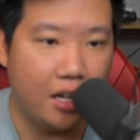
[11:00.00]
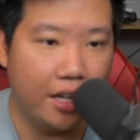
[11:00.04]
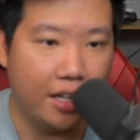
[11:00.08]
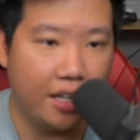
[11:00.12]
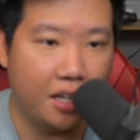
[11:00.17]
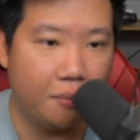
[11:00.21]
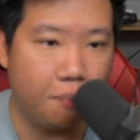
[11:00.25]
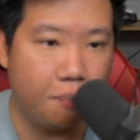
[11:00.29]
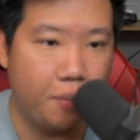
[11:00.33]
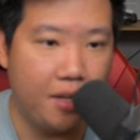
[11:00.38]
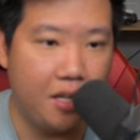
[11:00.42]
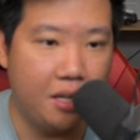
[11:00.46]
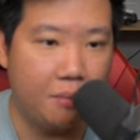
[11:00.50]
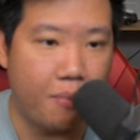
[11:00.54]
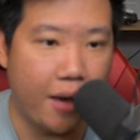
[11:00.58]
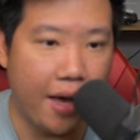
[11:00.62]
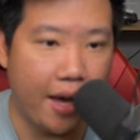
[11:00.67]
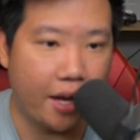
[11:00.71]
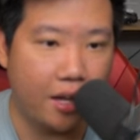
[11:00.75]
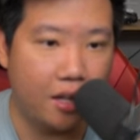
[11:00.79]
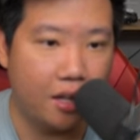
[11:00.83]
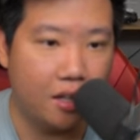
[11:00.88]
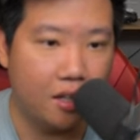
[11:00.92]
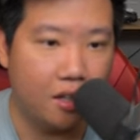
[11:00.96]
I can
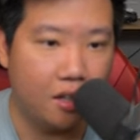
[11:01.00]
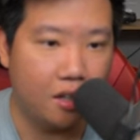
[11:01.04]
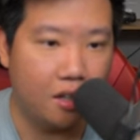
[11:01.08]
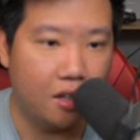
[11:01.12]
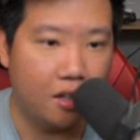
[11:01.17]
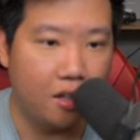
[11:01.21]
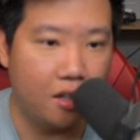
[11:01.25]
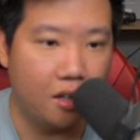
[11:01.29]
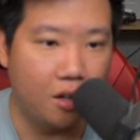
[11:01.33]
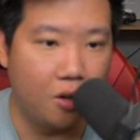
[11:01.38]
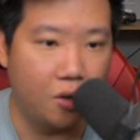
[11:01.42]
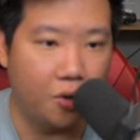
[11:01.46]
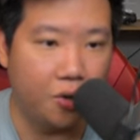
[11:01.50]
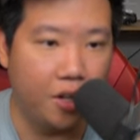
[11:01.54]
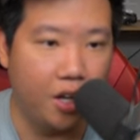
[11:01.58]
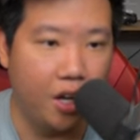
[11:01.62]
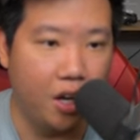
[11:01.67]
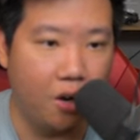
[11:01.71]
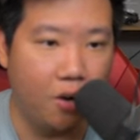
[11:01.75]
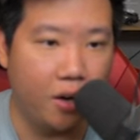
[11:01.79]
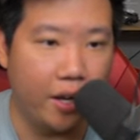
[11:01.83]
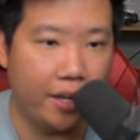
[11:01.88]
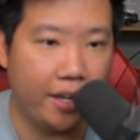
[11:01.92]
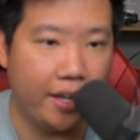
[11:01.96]
piggyback. Oh
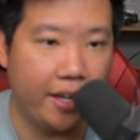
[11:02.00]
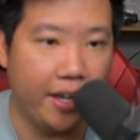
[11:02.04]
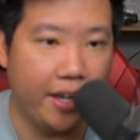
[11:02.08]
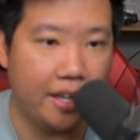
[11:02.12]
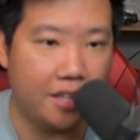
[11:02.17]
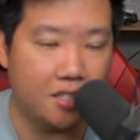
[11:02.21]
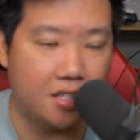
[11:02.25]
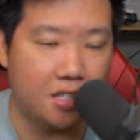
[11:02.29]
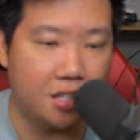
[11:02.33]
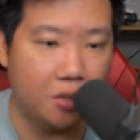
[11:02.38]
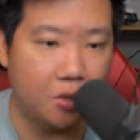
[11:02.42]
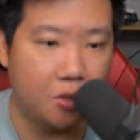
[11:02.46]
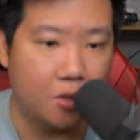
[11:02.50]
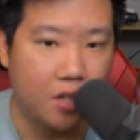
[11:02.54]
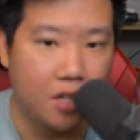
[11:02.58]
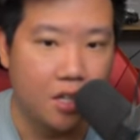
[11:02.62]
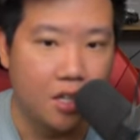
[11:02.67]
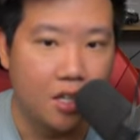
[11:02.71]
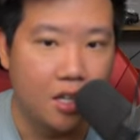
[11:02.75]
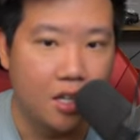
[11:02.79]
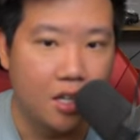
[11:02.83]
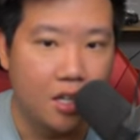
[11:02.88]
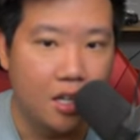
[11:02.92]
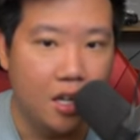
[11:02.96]
no, I can't. So
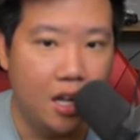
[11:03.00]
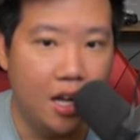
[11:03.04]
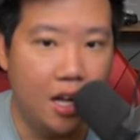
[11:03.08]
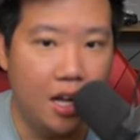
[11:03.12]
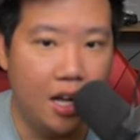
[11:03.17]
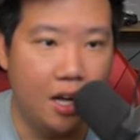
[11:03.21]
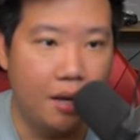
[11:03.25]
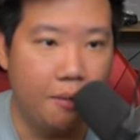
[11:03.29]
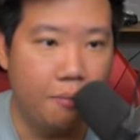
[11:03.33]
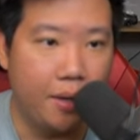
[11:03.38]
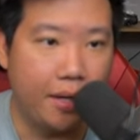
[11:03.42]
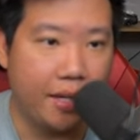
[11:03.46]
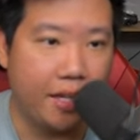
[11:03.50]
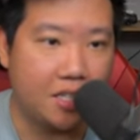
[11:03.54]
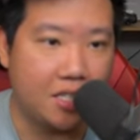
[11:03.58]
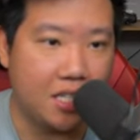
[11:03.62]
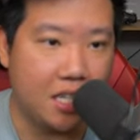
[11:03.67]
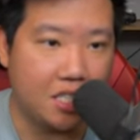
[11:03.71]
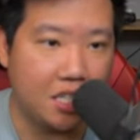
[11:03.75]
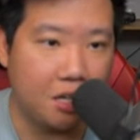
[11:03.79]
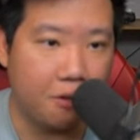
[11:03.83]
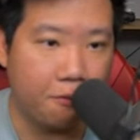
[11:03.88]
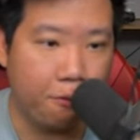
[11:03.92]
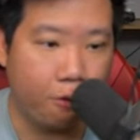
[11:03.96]
I guess
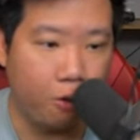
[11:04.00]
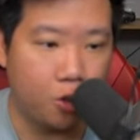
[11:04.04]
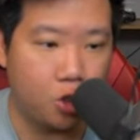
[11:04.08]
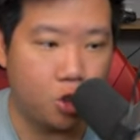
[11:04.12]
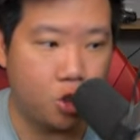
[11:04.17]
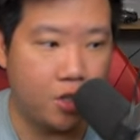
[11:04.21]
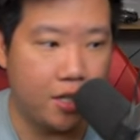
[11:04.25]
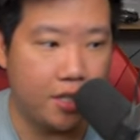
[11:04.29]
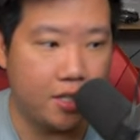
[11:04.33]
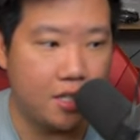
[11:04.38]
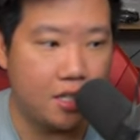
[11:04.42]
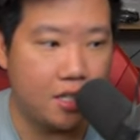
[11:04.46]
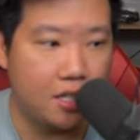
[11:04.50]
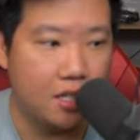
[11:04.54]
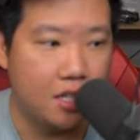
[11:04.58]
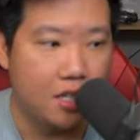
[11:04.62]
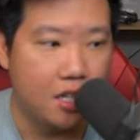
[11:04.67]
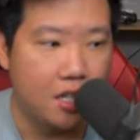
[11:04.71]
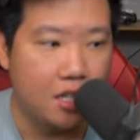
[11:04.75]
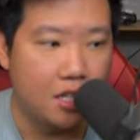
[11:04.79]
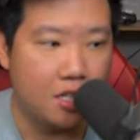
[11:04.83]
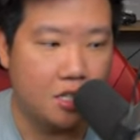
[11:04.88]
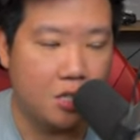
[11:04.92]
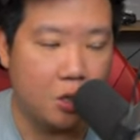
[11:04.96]
that's unfortunate.
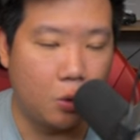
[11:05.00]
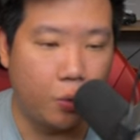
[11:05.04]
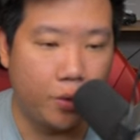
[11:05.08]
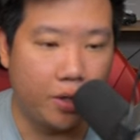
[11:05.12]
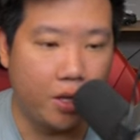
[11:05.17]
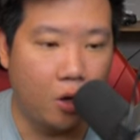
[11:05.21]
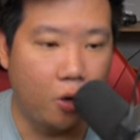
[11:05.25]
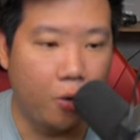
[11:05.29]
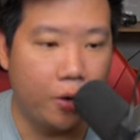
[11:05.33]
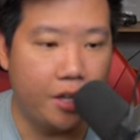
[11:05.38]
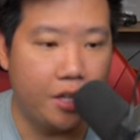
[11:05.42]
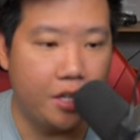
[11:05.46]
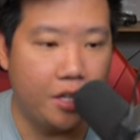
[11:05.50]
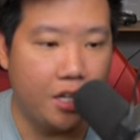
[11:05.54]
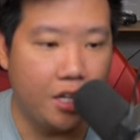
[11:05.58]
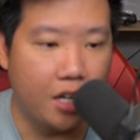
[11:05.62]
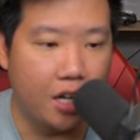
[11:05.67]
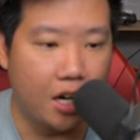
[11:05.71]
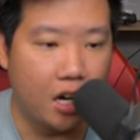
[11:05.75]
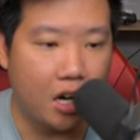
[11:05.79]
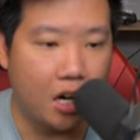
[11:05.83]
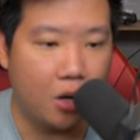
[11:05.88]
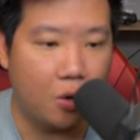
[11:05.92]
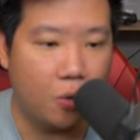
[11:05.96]
So we go in
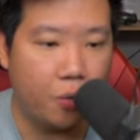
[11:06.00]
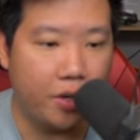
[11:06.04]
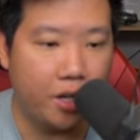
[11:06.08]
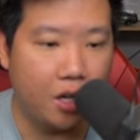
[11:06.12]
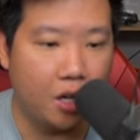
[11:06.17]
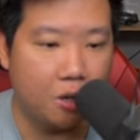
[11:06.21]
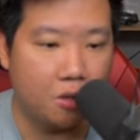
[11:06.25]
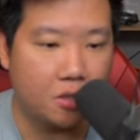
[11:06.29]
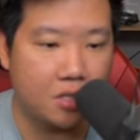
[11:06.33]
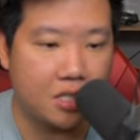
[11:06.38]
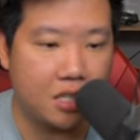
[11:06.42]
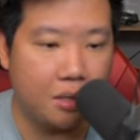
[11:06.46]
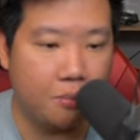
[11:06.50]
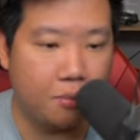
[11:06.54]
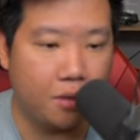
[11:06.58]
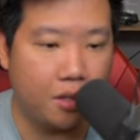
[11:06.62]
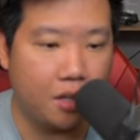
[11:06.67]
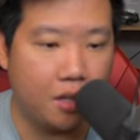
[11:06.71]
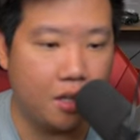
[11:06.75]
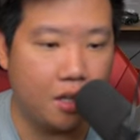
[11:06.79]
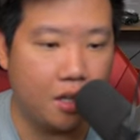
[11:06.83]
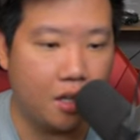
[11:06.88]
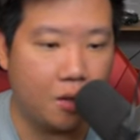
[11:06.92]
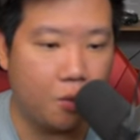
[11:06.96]
here, we go
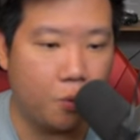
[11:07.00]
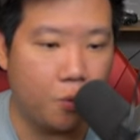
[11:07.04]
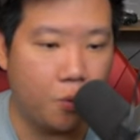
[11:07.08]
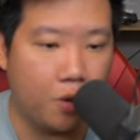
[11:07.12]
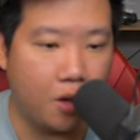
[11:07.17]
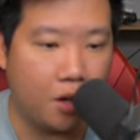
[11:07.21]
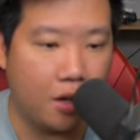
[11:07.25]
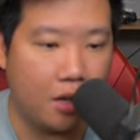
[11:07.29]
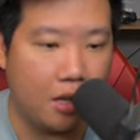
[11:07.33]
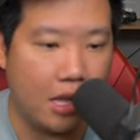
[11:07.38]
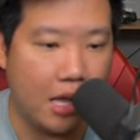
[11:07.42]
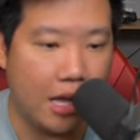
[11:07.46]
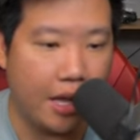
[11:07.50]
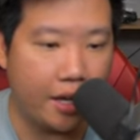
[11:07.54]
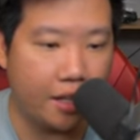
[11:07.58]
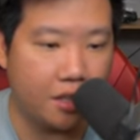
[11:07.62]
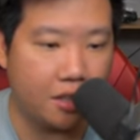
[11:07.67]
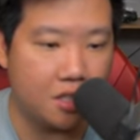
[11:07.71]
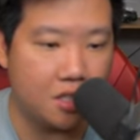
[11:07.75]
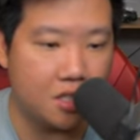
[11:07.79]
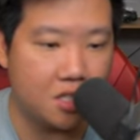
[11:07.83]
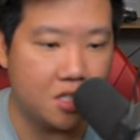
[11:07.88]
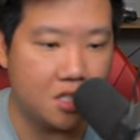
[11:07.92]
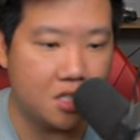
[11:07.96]
something where like
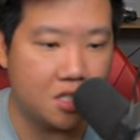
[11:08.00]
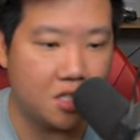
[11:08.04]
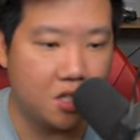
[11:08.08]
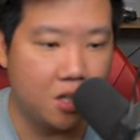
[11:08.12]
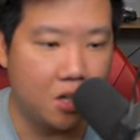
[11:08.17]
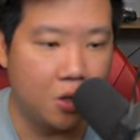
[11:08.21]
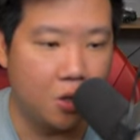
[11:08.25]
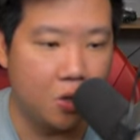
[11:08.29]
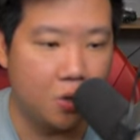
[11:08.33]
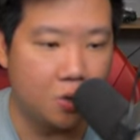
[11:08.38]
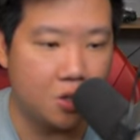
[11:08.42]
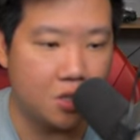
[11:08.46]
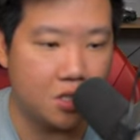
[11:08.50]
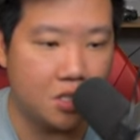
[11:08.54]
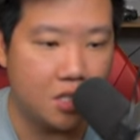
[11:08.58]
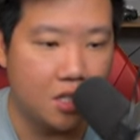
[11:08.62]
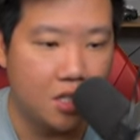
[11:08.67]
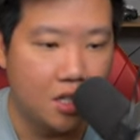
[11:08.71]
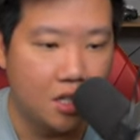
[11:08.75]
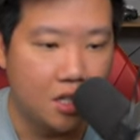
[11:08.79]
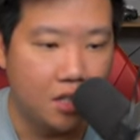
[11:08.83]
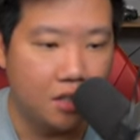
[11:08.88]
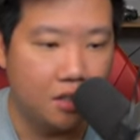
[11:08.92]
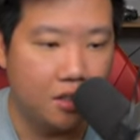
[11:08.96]
these stones,
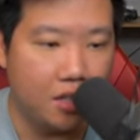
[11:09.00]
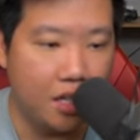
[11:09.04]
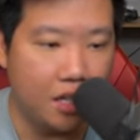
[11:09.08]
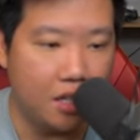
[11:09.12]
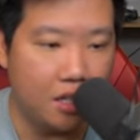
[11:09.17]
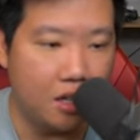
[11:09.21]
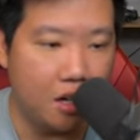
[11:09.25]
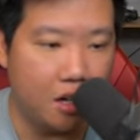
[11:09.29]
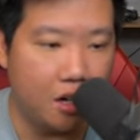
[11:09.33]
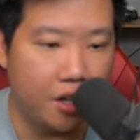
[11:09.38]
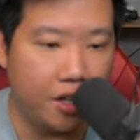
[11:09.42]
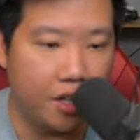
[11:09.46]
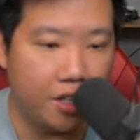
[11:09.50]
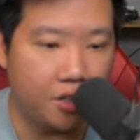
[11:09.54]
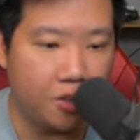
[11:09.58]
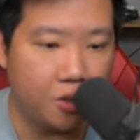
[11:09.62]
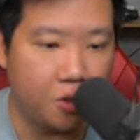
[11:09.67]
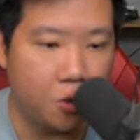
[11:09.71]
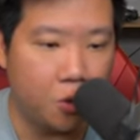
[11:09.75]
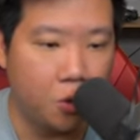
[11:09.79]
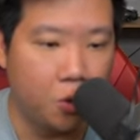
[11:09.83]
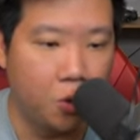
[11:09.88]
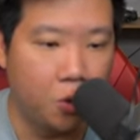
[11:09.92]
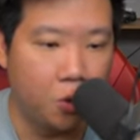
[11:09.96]
they are in
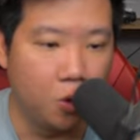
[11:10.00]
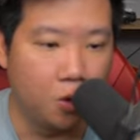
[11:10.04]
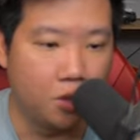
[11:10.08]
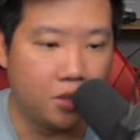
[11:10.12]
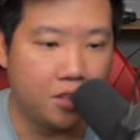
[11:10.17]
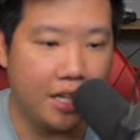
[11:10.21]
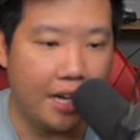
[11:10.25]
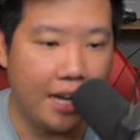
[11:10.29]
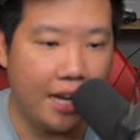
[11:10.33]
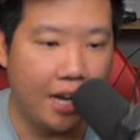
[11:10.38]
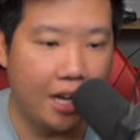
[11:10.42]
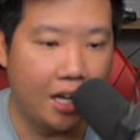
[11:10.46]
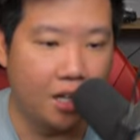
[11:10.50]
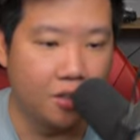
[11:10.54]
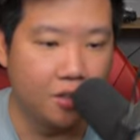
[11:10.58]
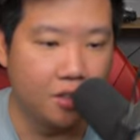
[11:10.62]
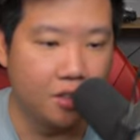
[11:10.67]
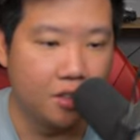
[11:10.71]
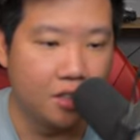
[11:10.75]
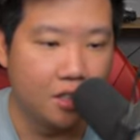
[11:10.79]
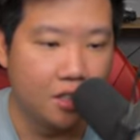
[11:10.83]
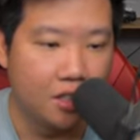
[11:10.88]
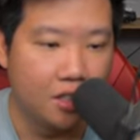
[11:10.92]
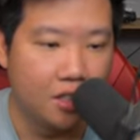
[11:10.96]

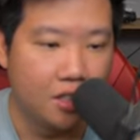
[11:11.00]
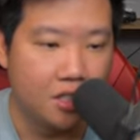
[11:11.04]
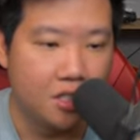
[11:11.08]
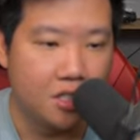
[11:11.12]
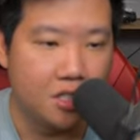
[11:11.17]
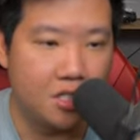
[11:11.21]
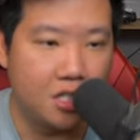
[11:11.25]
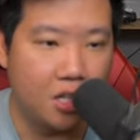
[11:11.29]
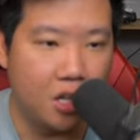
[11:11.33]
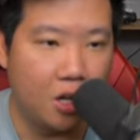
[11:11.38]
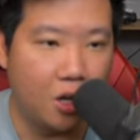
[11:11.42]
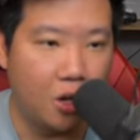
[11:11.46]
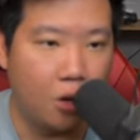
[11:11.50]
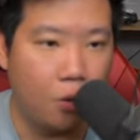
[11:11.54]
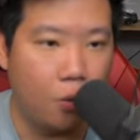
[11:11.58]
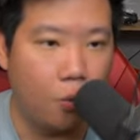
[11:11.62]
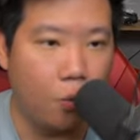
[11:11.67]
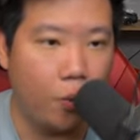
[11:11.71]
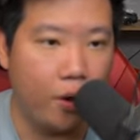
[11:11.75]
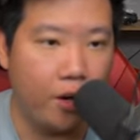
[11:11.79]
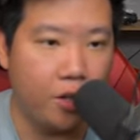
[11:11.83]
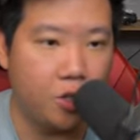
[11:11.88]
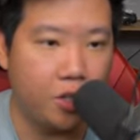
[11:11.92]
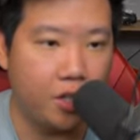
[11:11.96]
cooldown. So
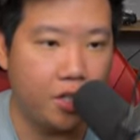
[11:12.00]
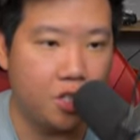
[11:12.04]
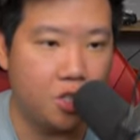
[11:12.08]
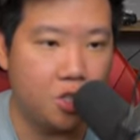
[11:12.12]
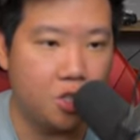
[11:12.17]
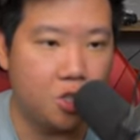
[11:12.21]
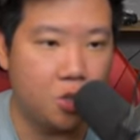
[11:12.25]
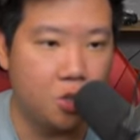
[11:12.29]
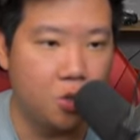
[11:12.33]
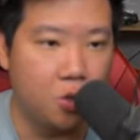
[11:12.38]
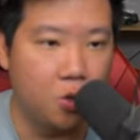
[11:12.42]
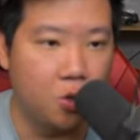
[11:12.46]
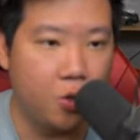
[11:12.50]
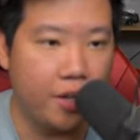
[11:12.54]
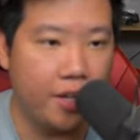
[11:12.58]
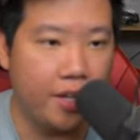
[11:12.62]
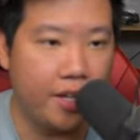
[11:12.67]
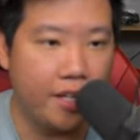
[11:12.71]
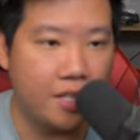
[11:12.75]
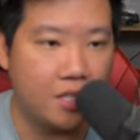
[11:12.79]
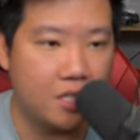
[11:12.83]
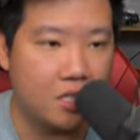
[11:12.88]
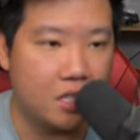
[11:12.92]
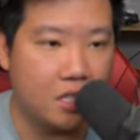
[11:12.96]
what you can do
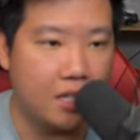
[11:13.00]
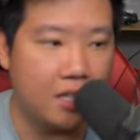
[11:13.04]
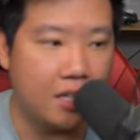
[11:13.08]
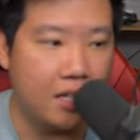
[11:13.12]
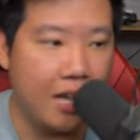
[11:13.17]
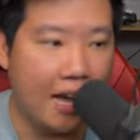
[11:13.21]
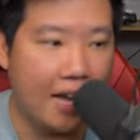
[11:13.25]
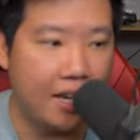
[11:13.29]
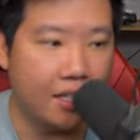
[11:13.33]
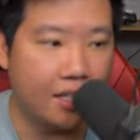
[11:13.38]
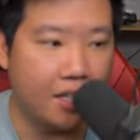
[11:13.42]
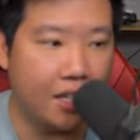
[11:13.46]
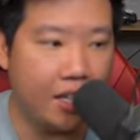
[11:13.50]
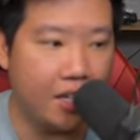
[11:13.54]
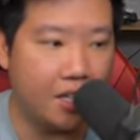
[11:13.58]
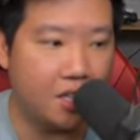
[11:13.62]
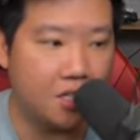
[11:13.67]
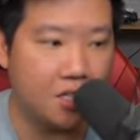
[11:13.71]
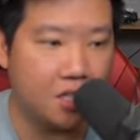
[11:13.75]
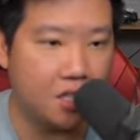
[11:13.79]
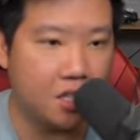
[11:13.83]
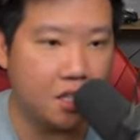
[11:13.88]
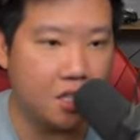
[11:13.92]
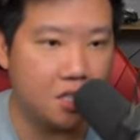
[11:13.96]
is, in that
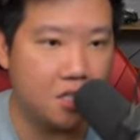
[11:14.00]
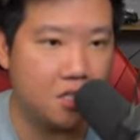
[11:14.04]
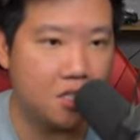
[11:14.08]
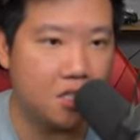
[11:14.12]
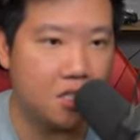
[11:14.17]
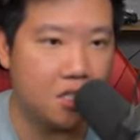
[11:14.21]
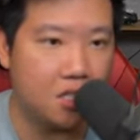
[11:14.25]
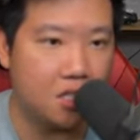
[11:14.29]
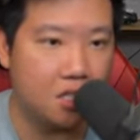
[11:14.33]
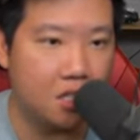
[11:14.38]
case, I guess this is